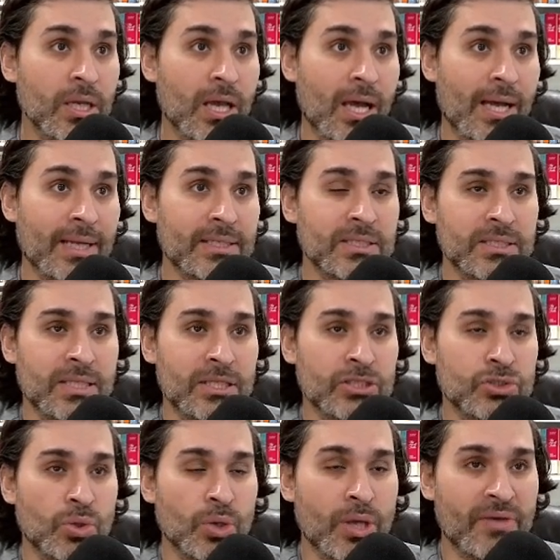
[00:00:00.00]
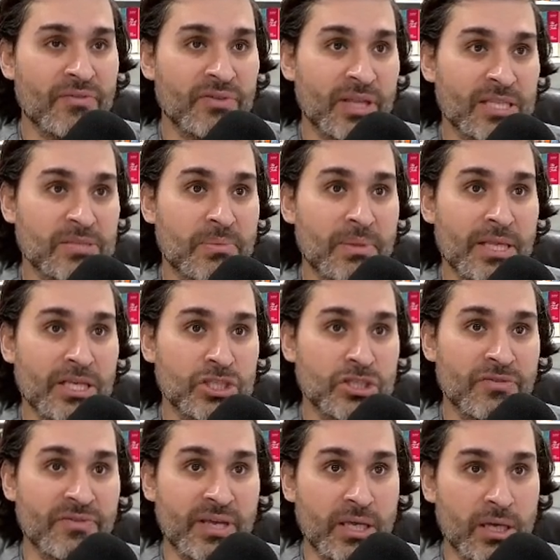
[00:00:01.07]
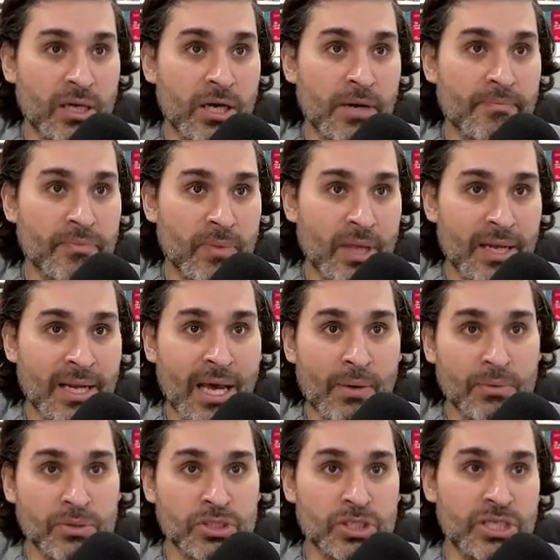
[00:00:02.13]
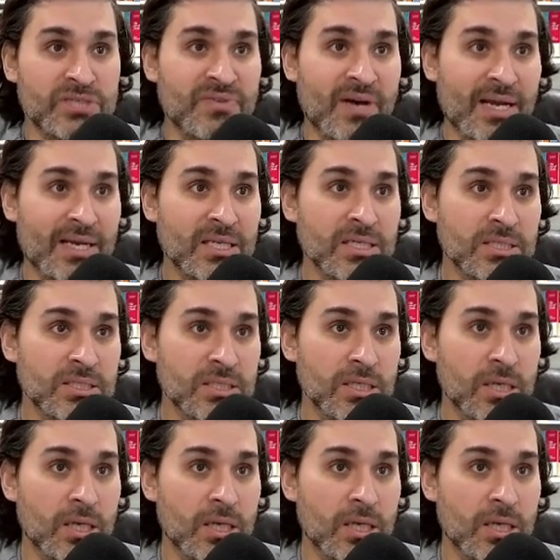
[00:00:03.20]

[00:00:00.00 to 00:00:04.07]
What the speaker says: and then Joe gave an explanation of it and how it was changed for Atlas.